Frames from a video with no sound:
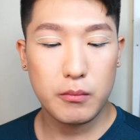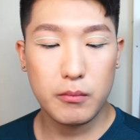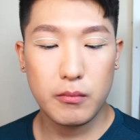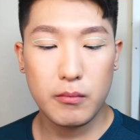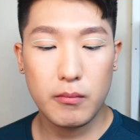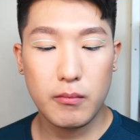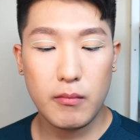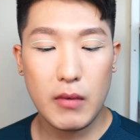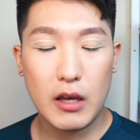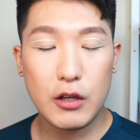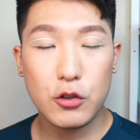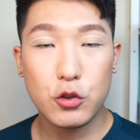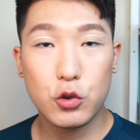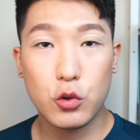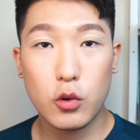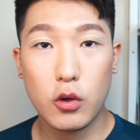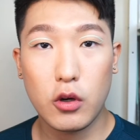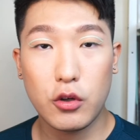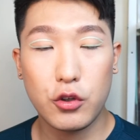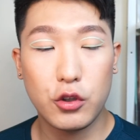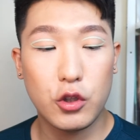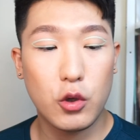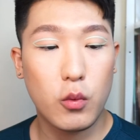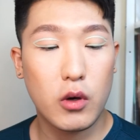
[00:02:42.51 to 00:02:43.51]
Make sure
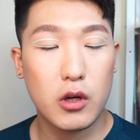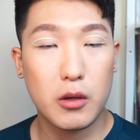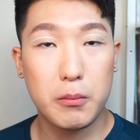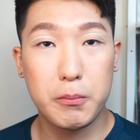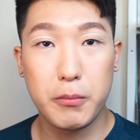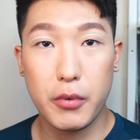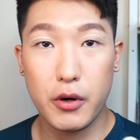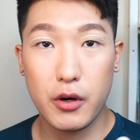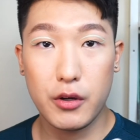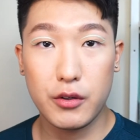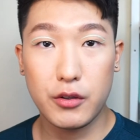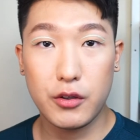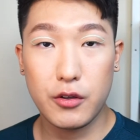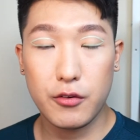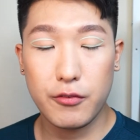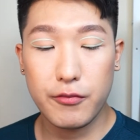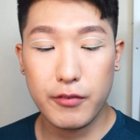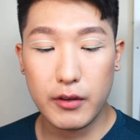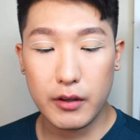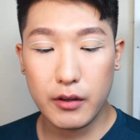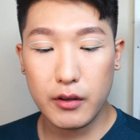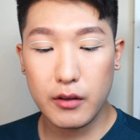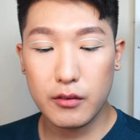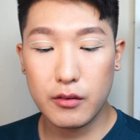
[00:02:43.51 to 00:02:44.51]
you don't want to burn your
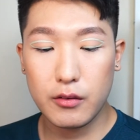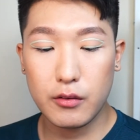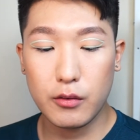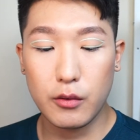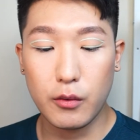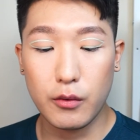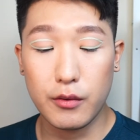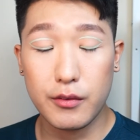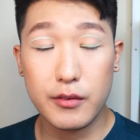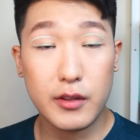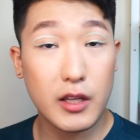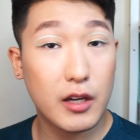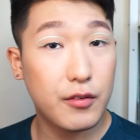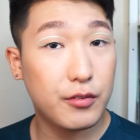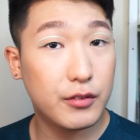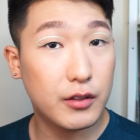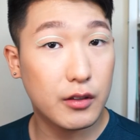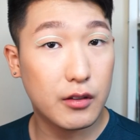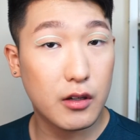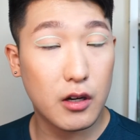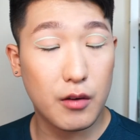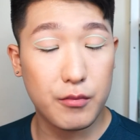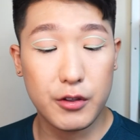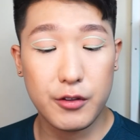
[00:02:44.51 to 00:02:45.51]
fingers, so safety
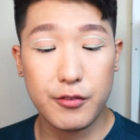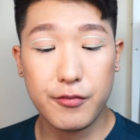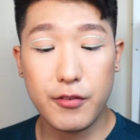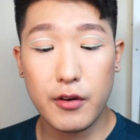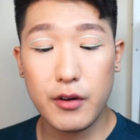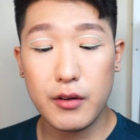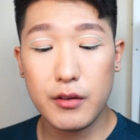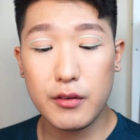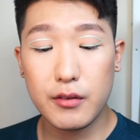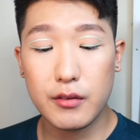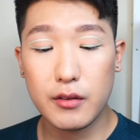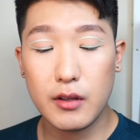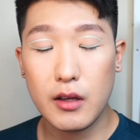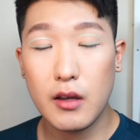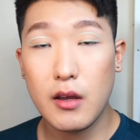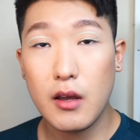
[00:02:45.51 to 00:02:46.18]
comes first.